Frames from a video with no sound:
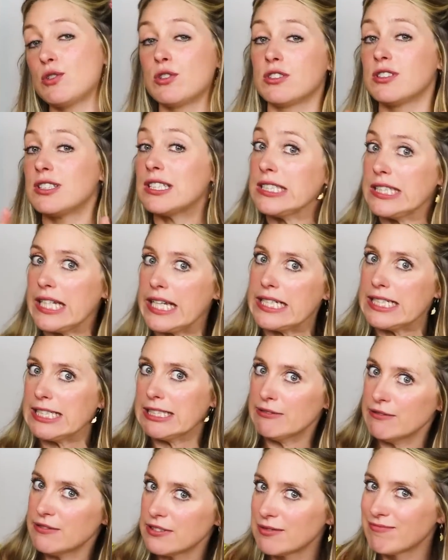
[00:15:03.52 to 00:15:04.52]
or
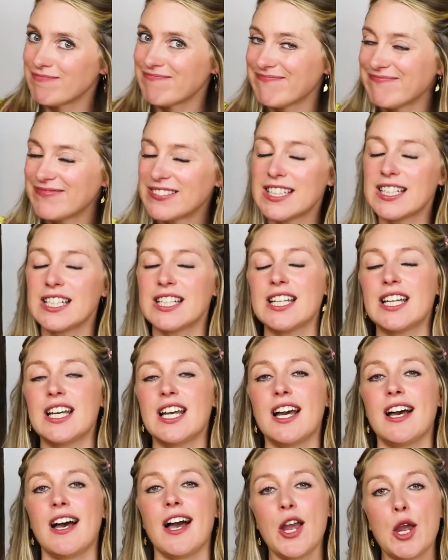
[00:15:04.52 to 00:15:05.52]
native.
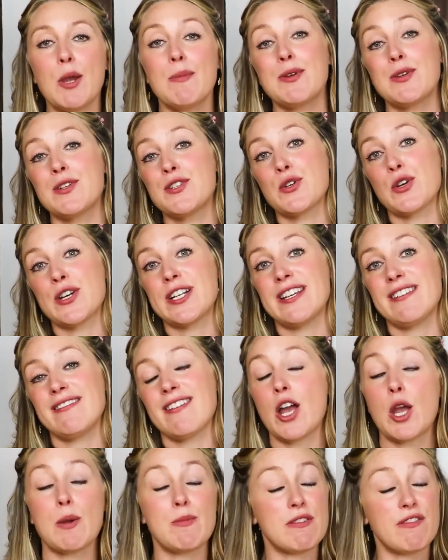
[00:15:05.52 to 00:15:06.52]
I hope you enjoyed it.
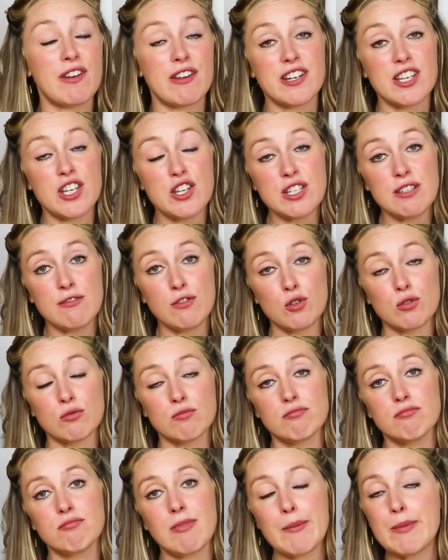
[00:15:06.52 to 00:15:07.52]
I hope you found it useful.
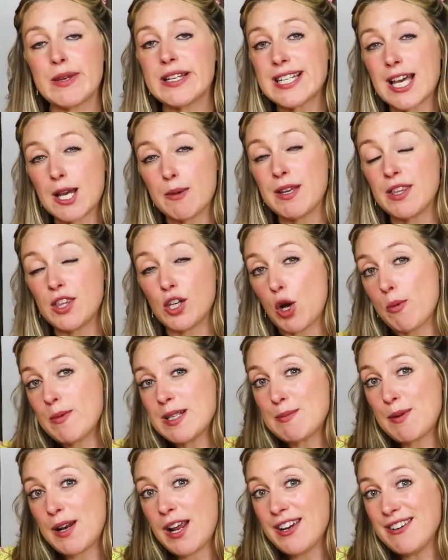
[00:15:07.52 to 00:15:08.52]
Maybe tell me in the
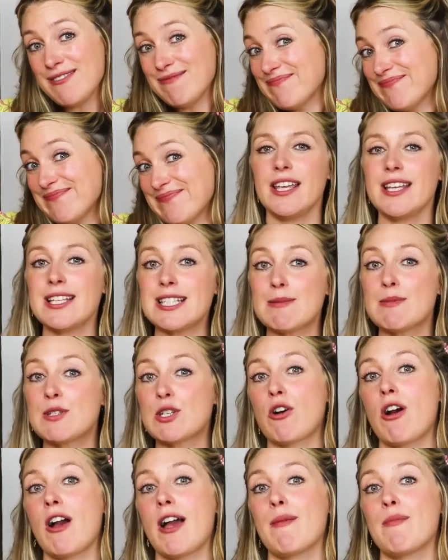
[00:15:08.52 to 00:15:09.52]
comments below. Hit
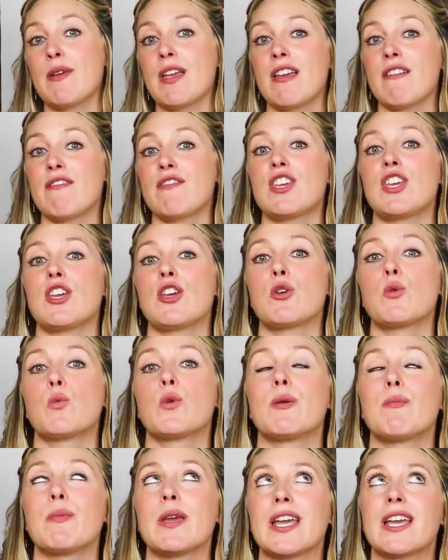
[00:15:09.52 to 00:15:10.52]
subscribe if you
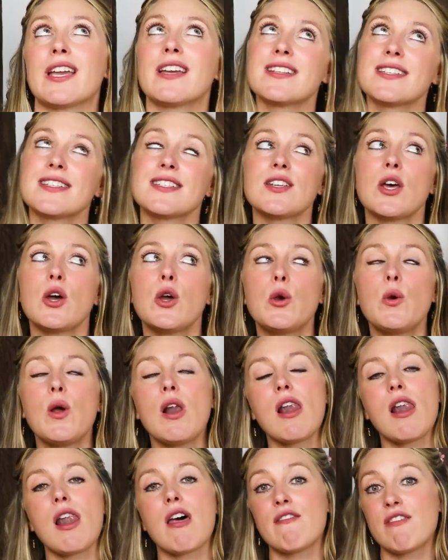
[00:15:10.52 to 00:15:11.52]
would be so
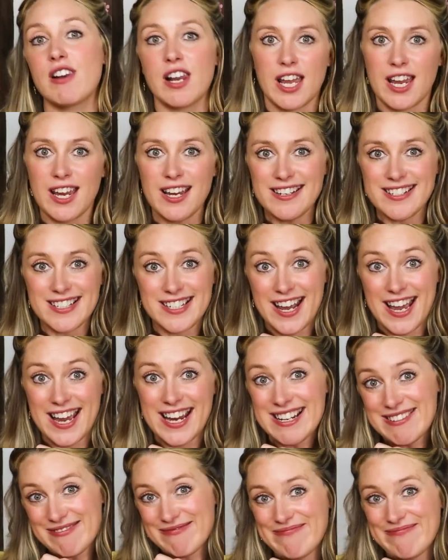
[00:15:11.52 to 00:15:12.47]
lovely today.